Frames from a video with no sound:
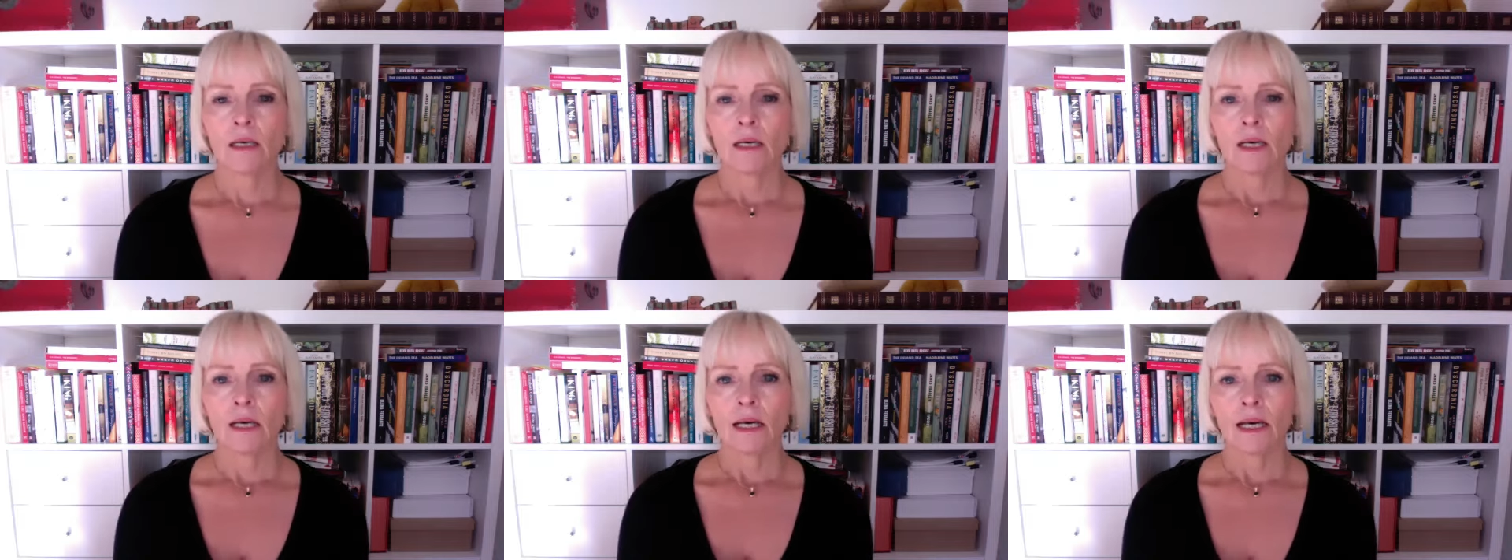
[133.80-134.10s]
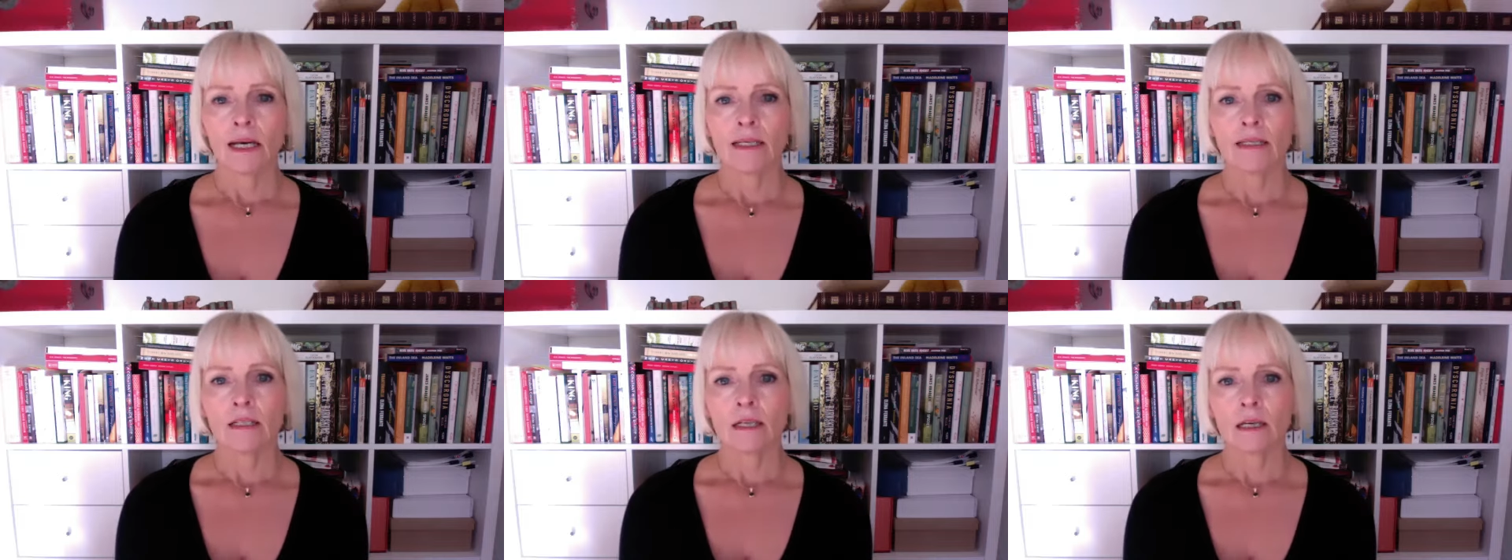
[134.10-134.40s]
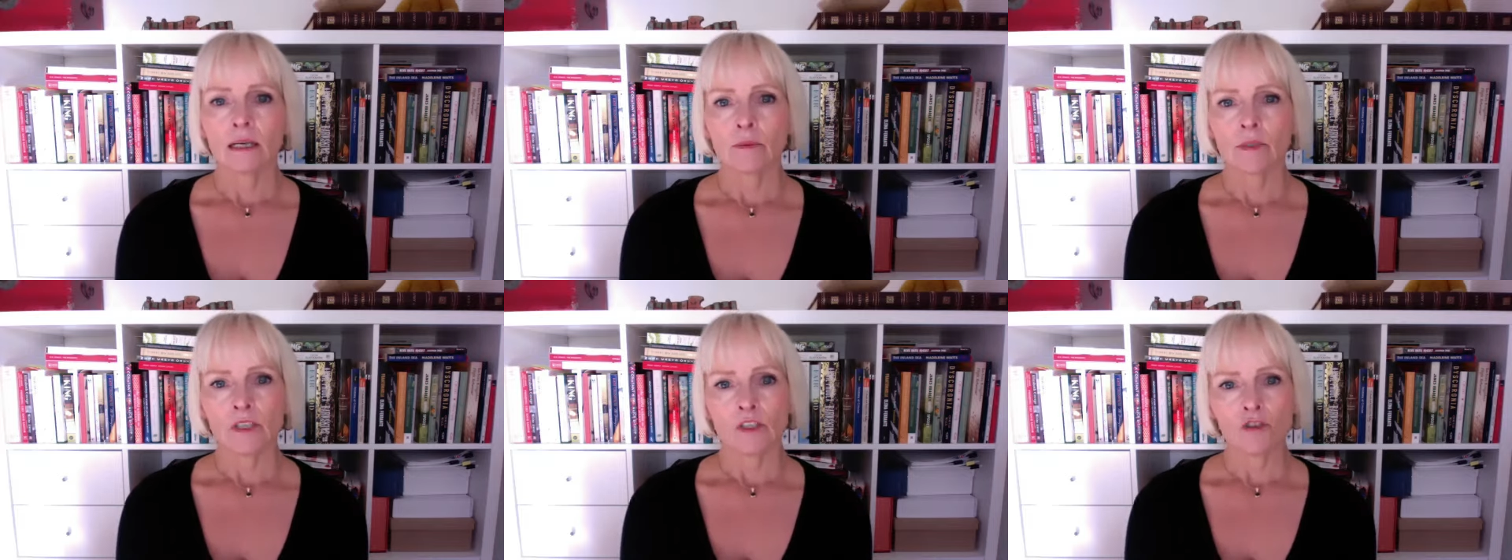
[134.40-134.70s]
And
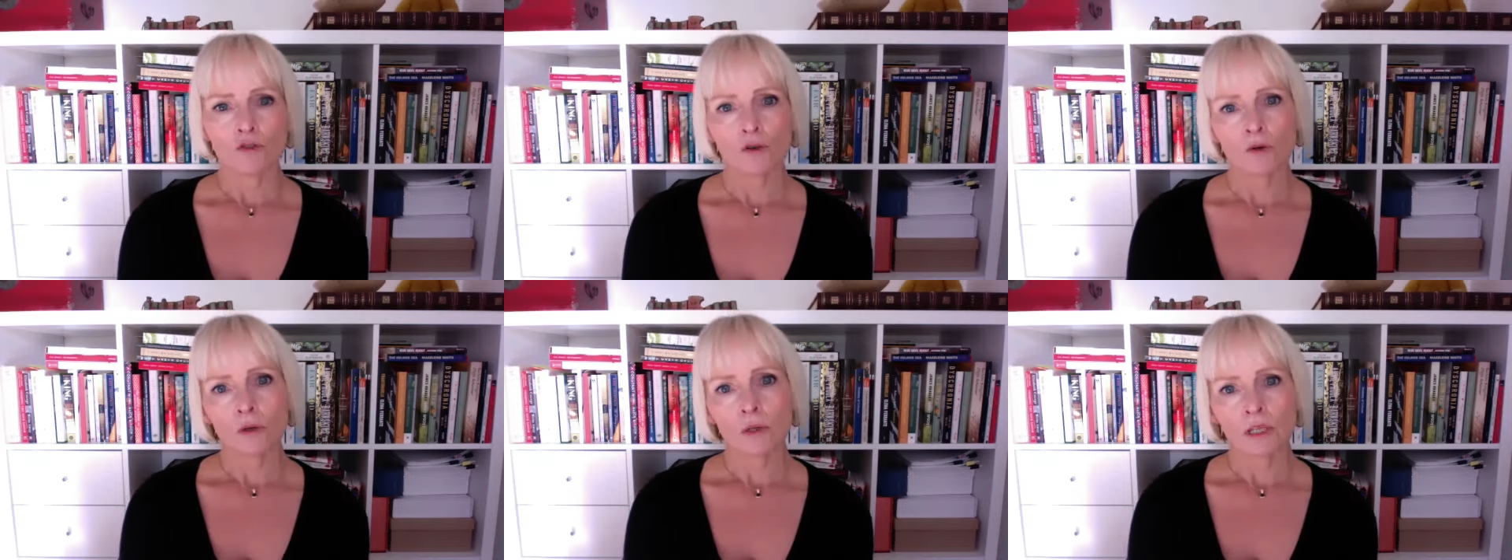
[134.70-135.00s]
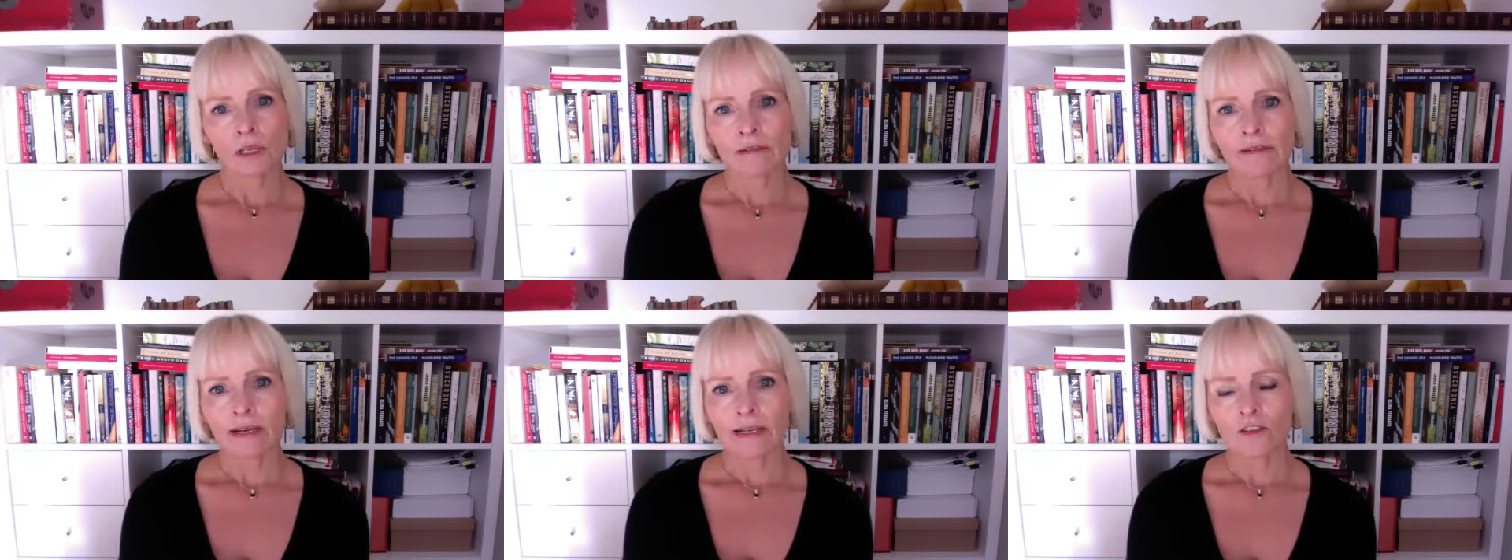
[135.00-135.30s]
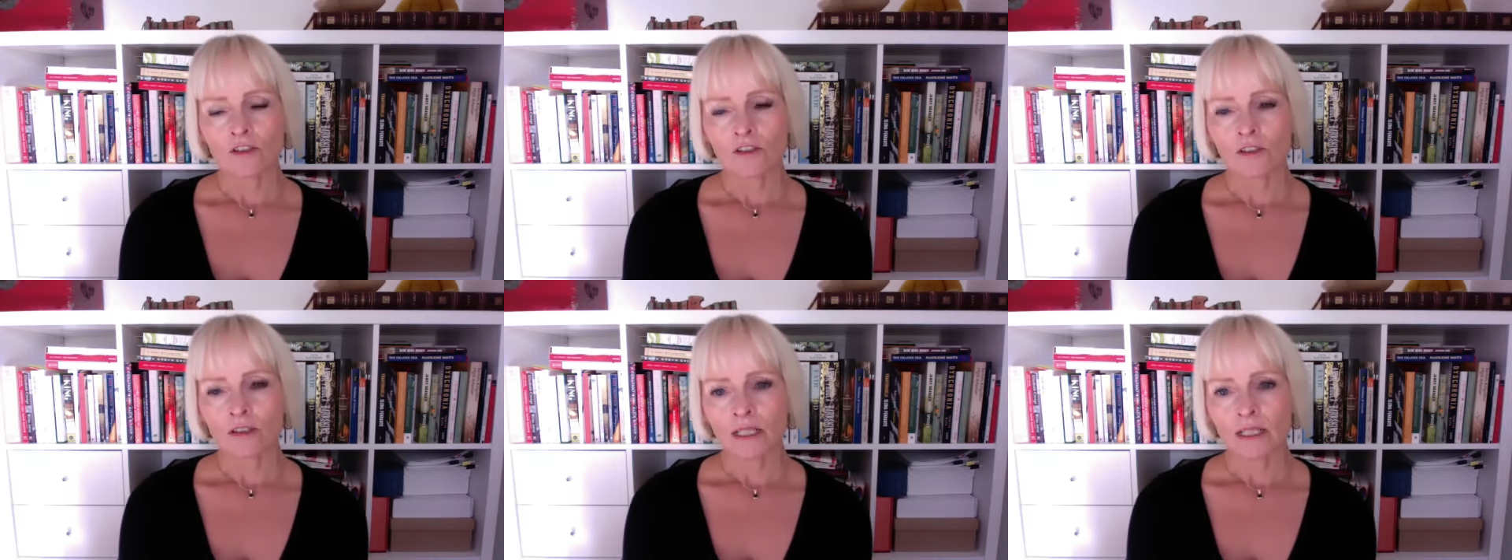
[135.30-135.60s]
I was trawling
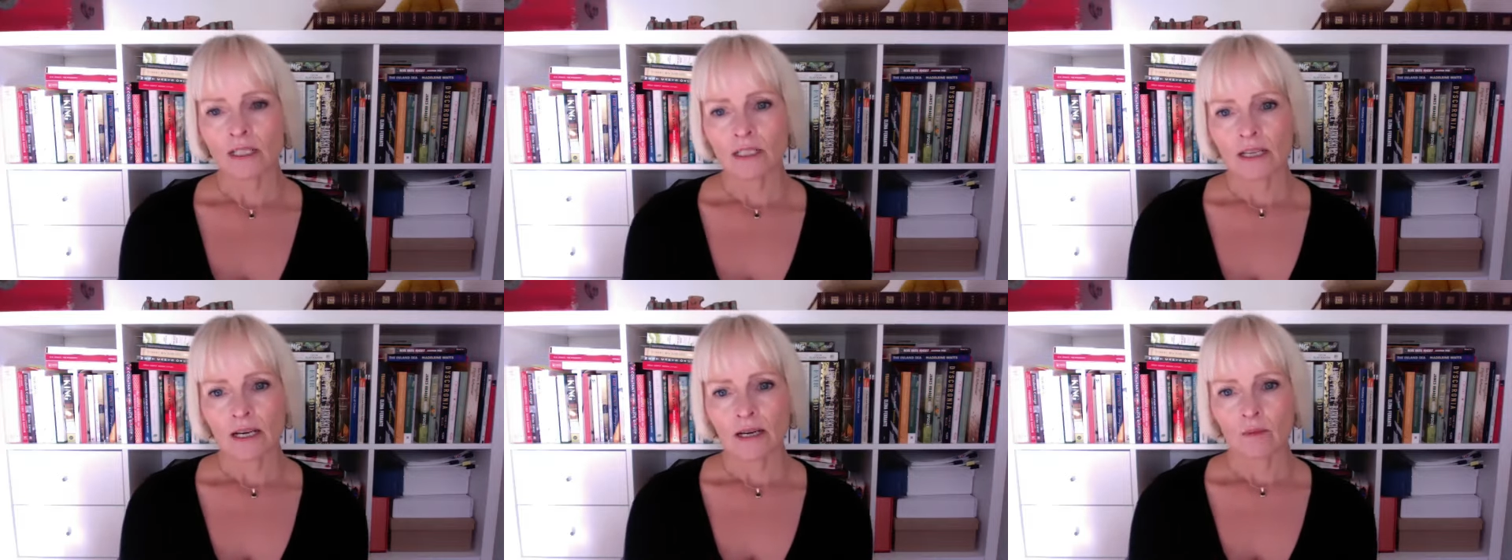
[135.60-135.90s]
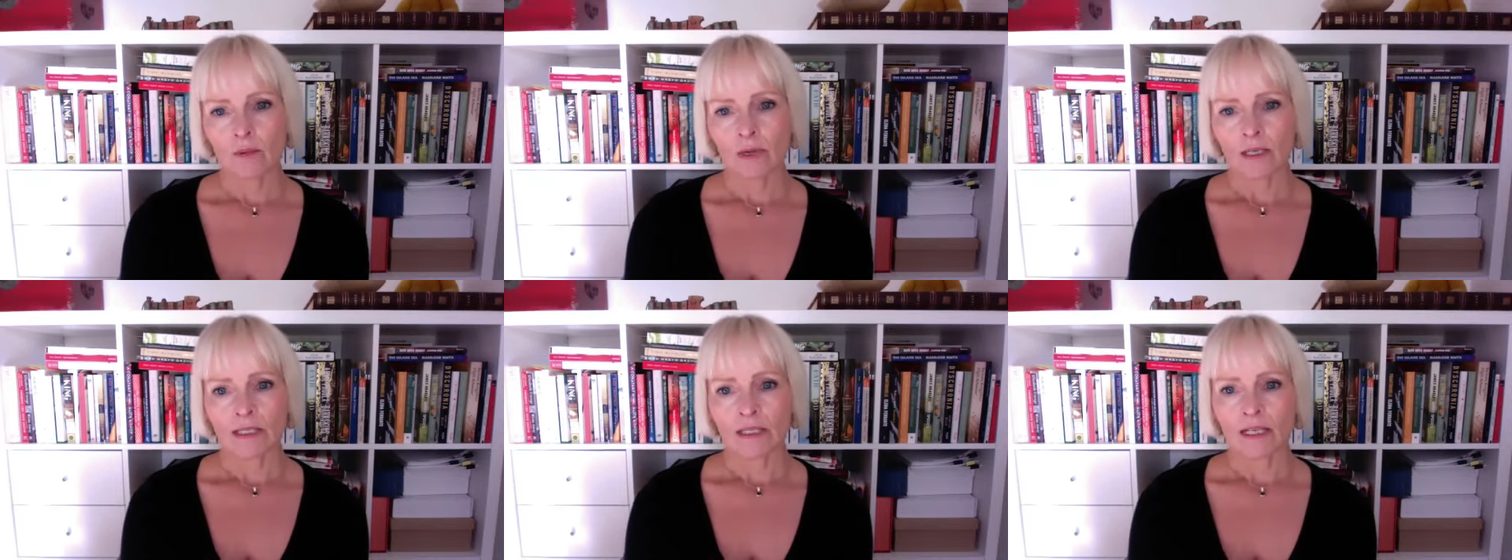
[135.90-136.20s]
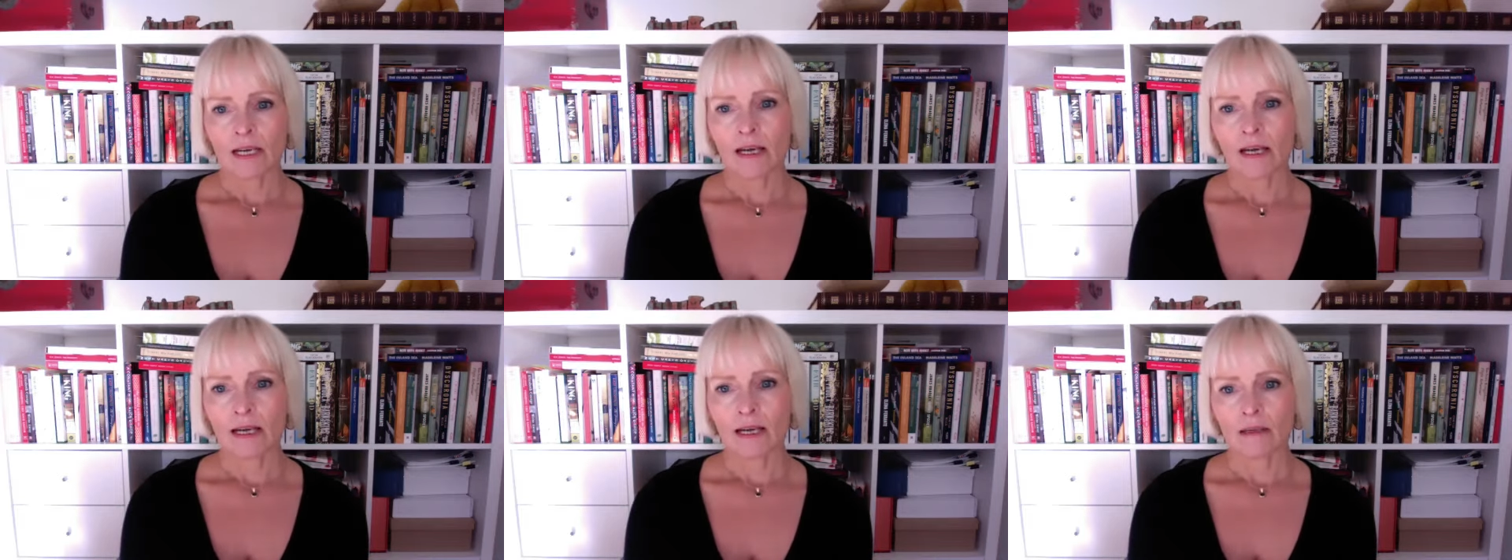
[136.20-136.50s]
around on the internet one
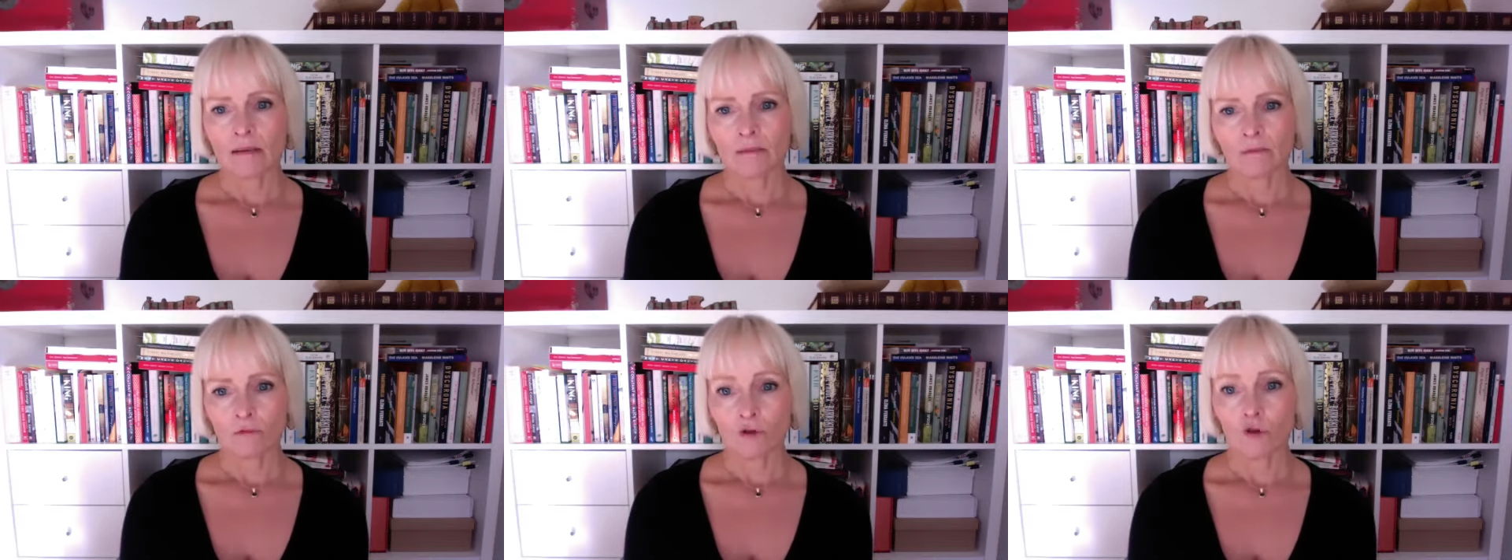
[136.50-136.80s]
day,